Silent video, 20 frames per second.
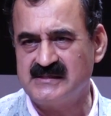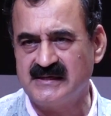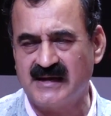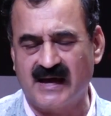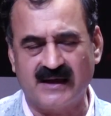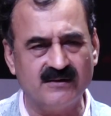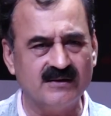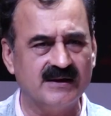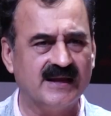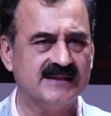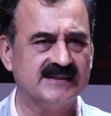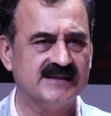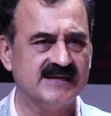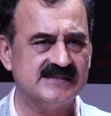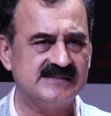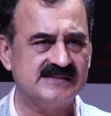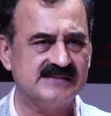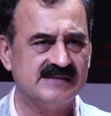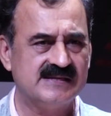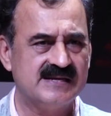So in a
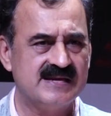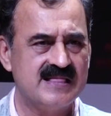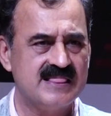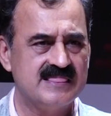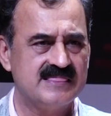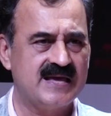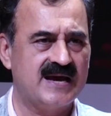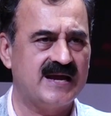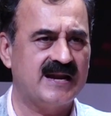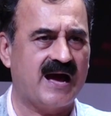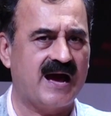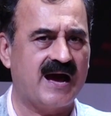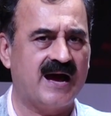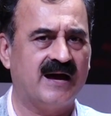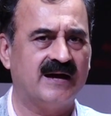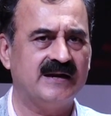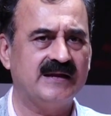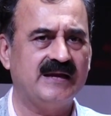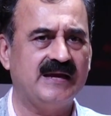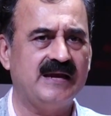scenario like this,
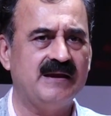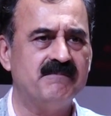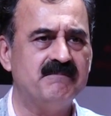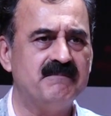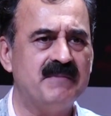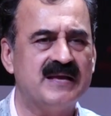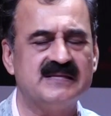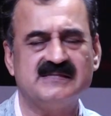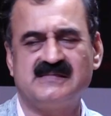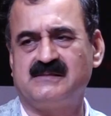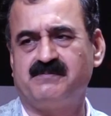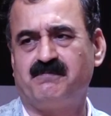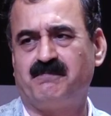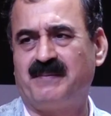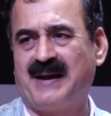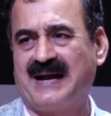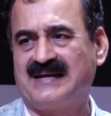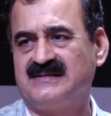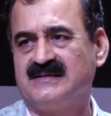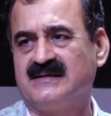there are
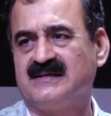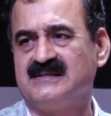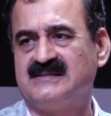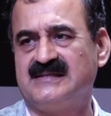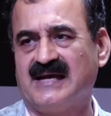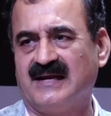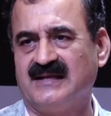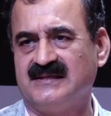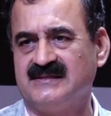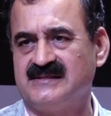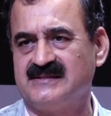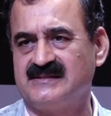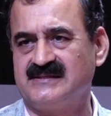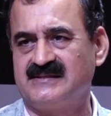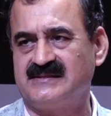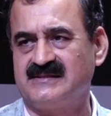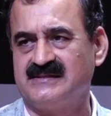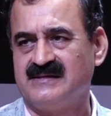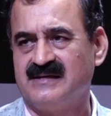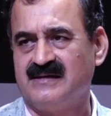immense practical
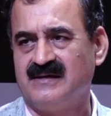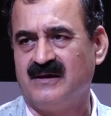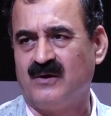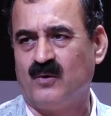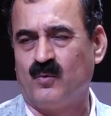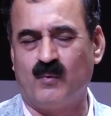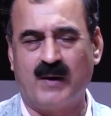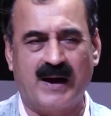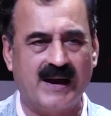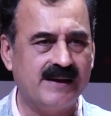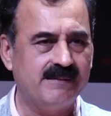challenges.